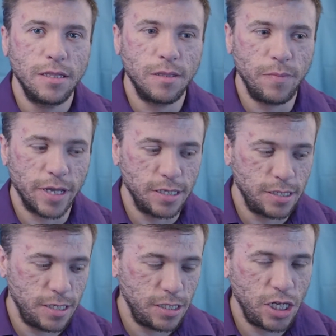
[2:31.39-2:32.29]
the
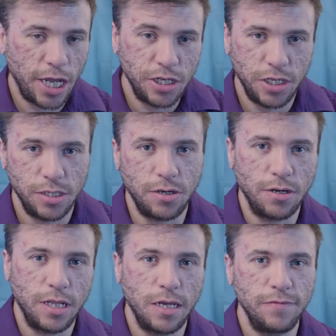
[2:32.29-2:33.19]
biggest changes in our
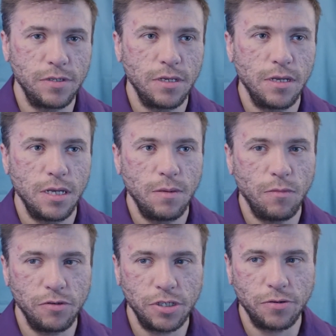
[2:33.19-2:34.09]
lives
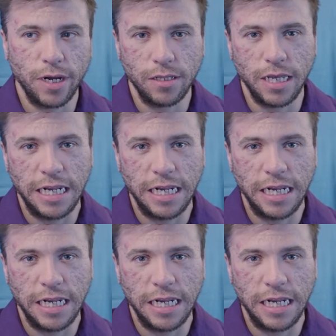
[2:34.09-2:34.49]
most directly.